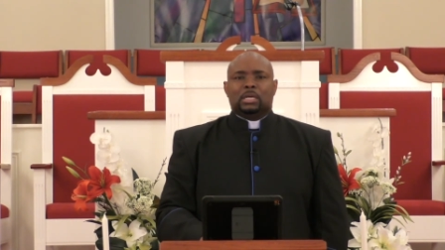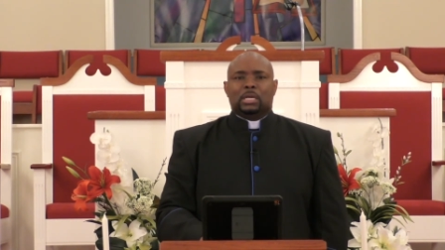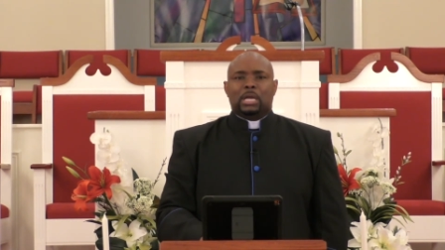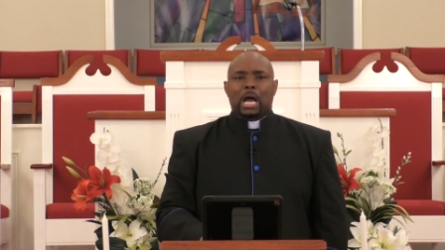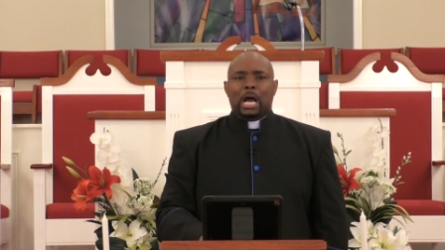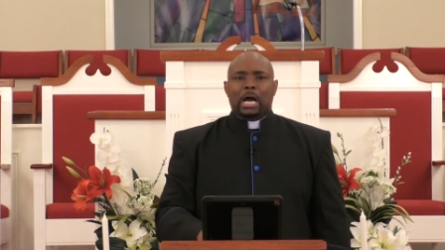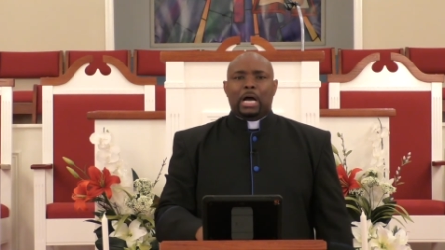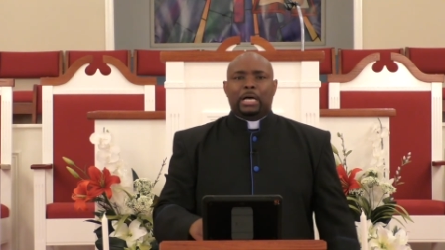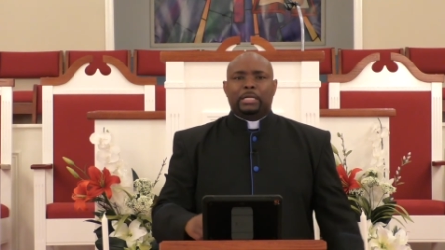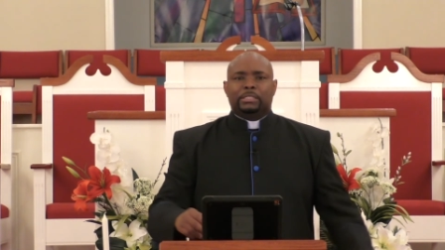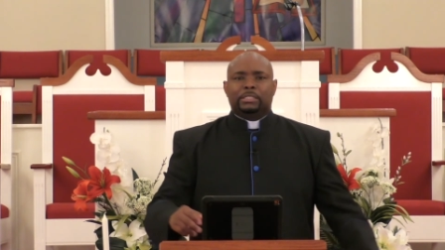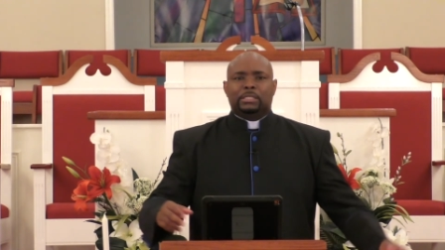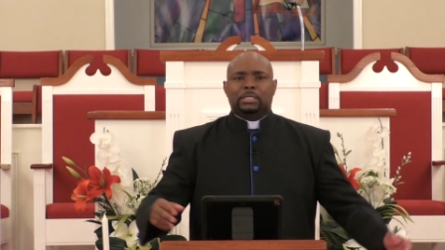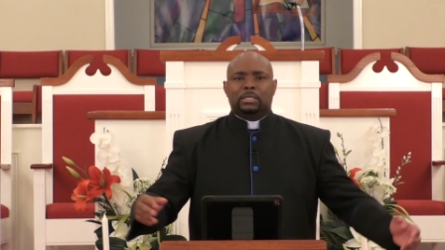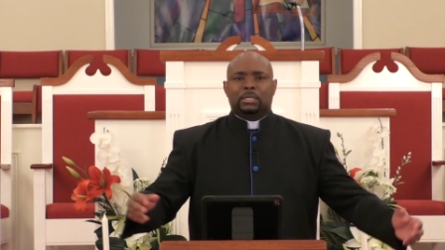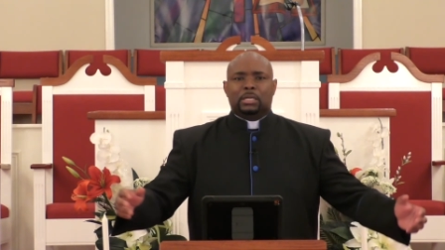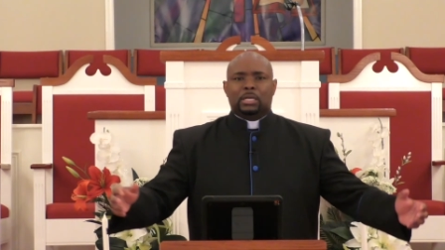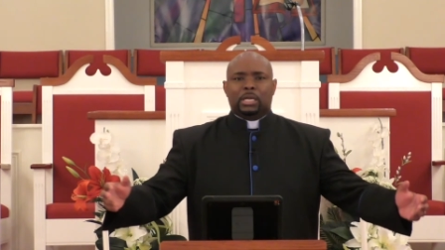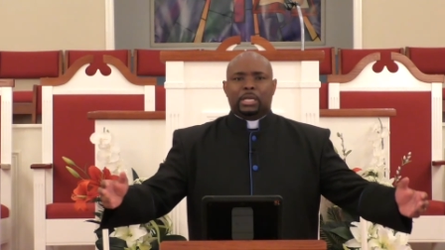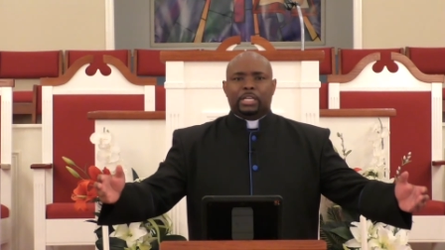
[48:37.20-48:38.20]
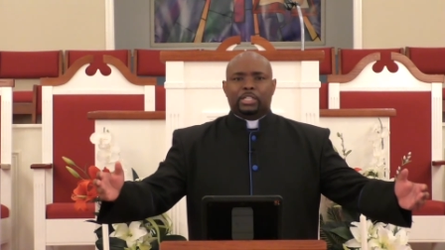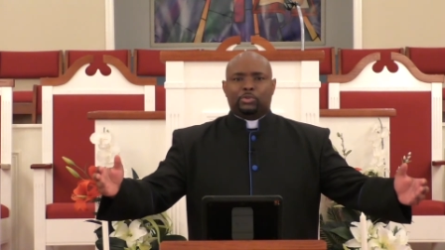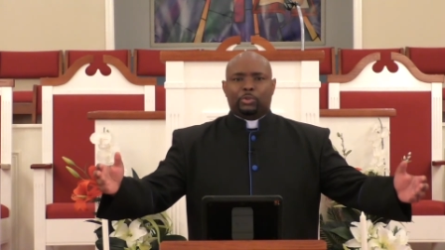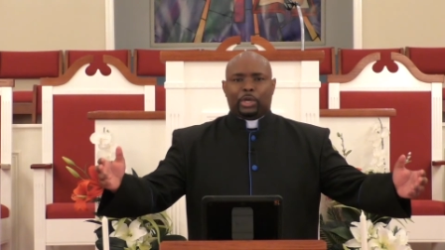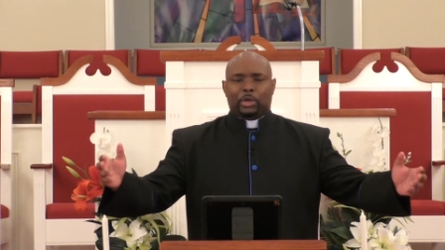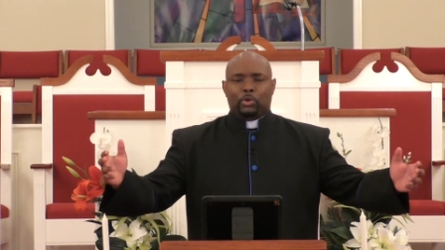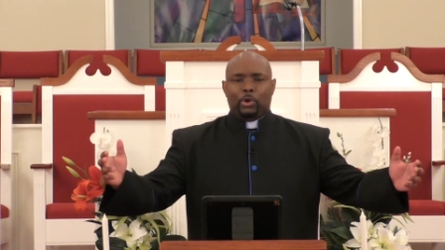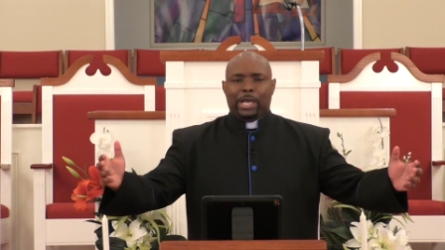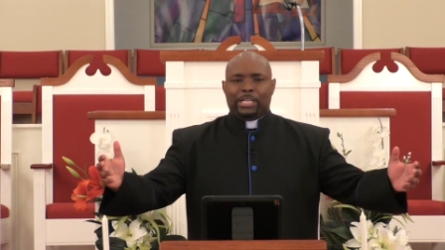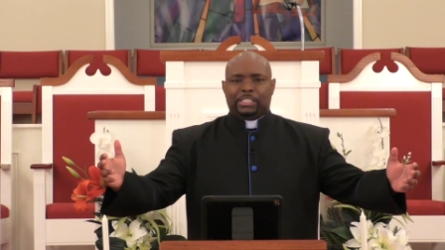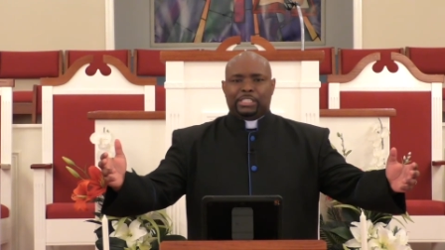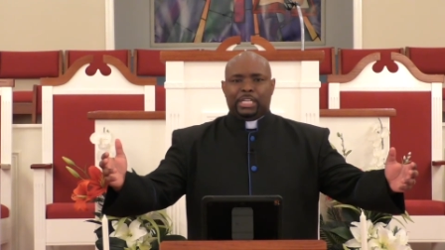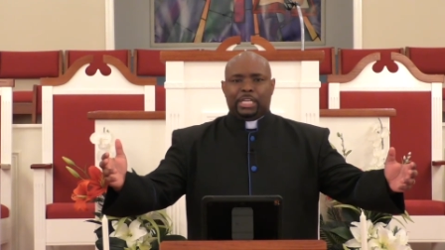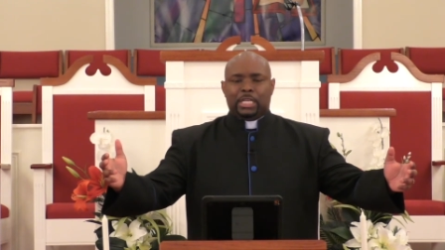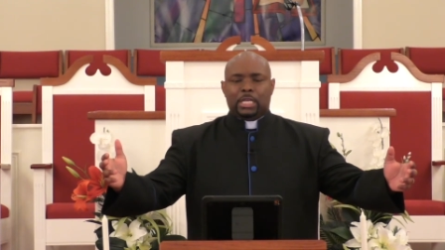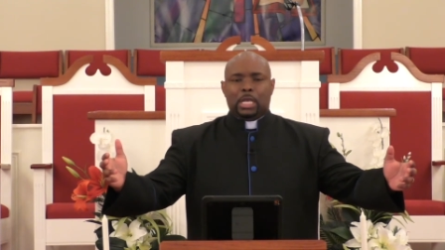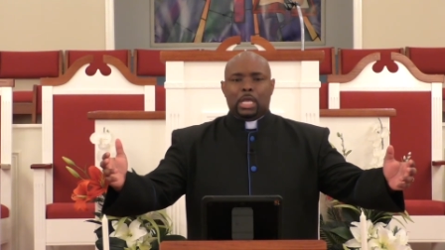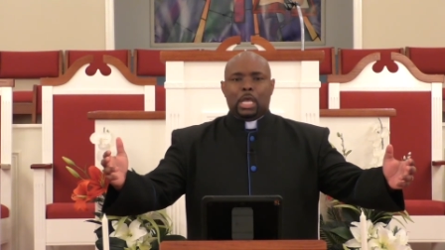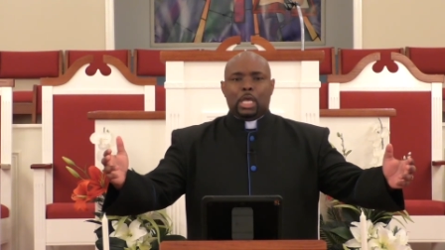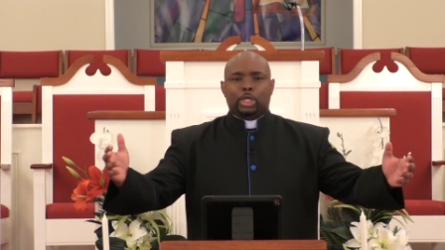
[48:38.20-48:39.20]
God is
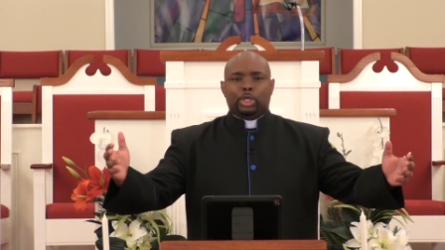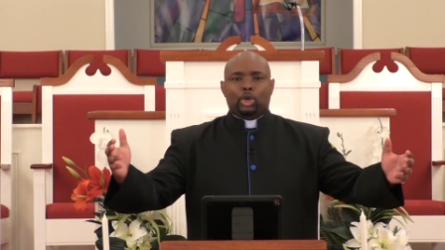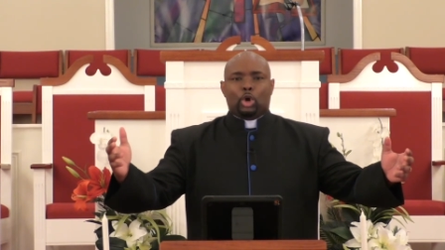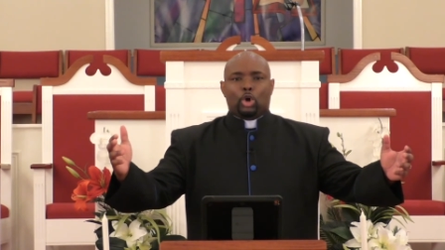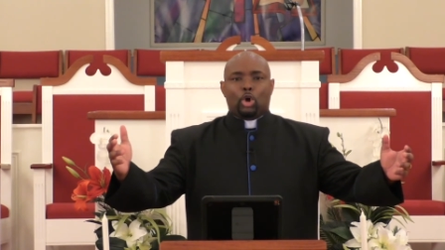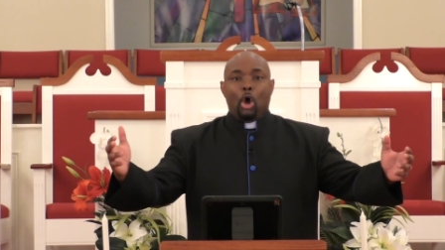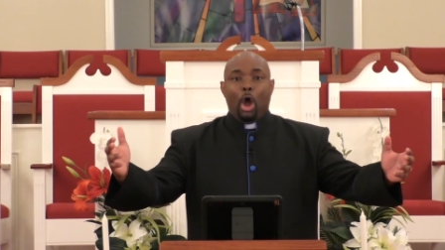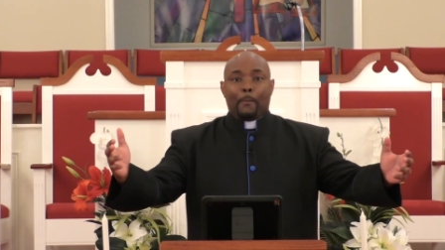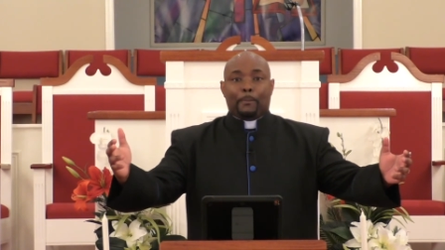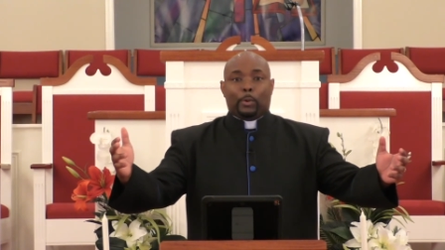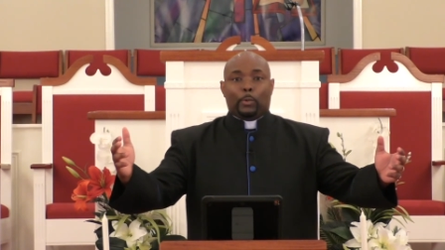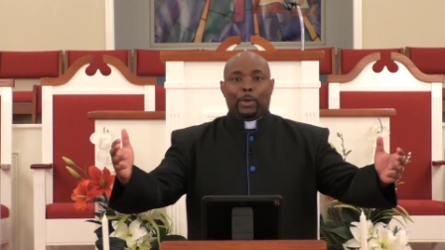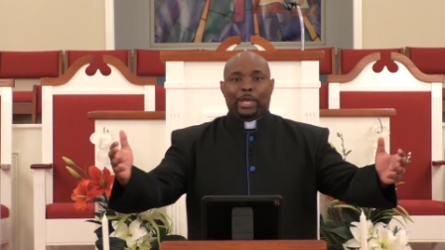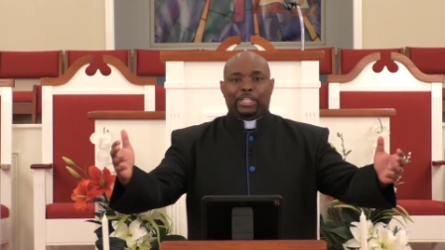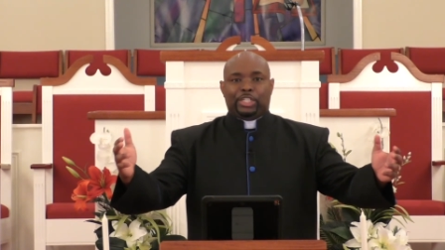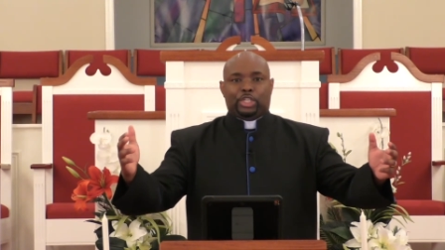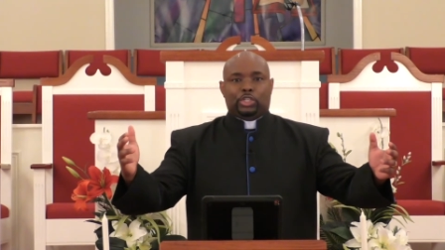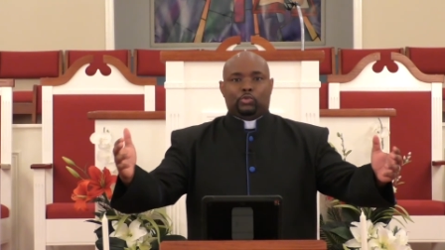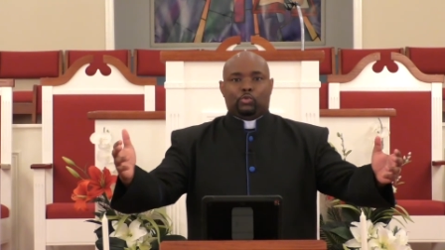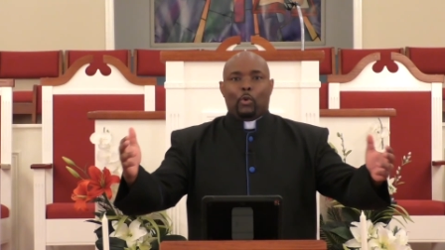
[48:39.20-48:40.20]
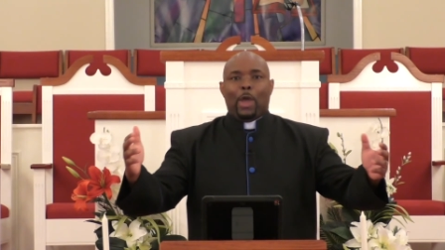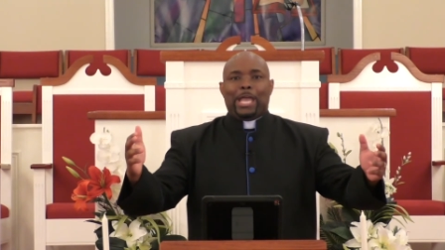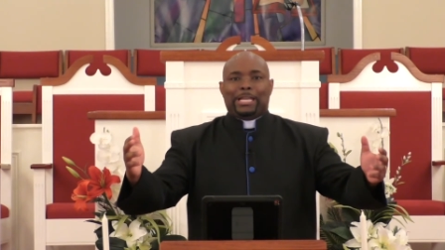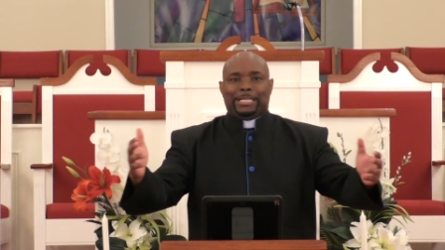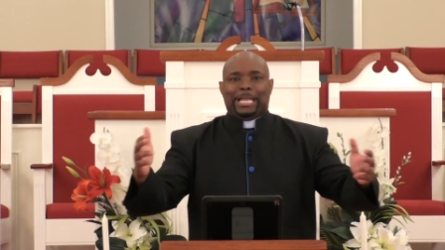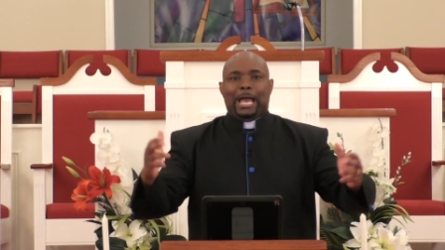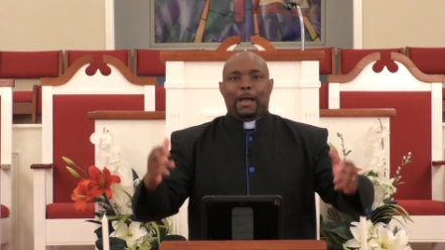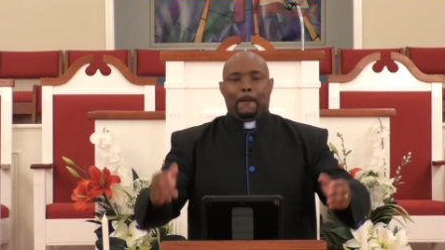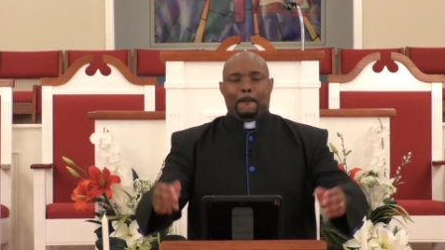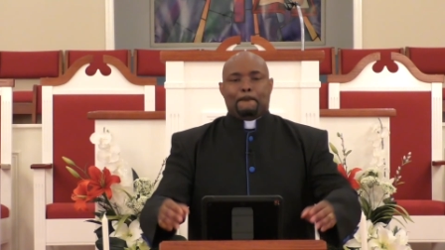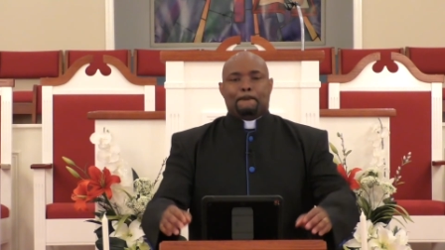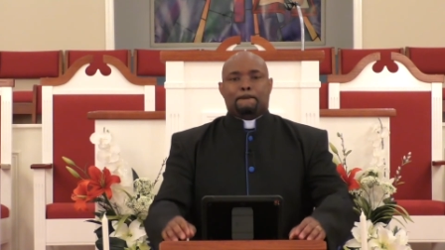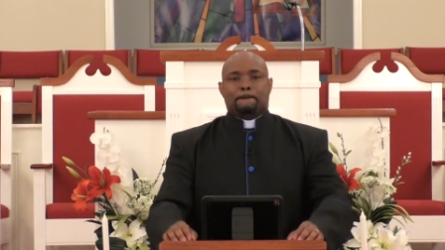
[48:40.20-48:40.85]
requesting your cooperation right now.